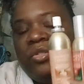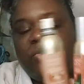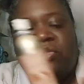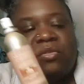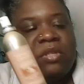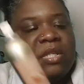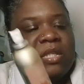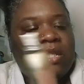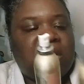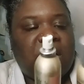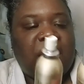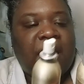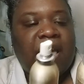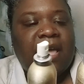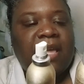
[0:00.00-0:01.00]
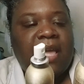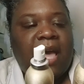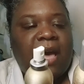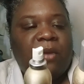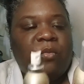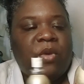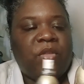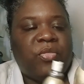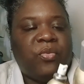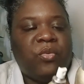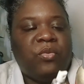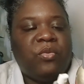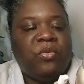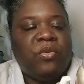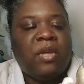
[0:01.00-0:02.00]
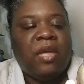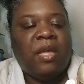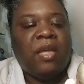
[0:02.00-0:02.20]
June and July. I went through